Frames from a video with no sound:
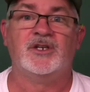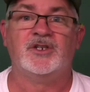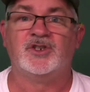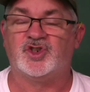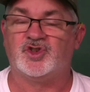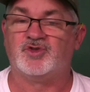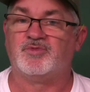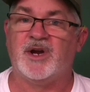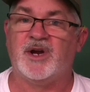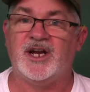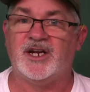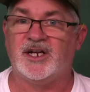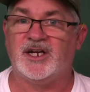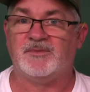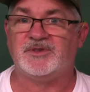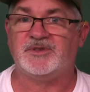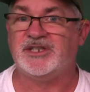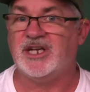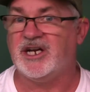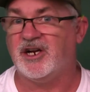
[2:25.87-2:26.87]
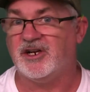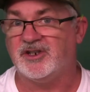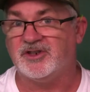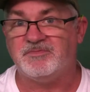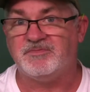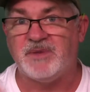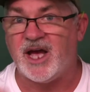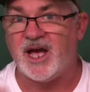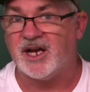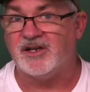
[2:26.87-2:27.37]
She ran upstairs,
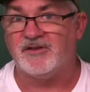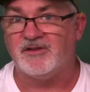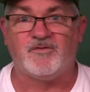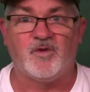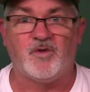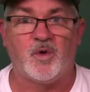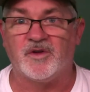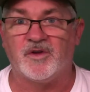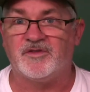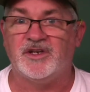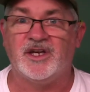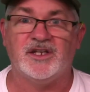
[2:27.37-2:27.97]
back and forth,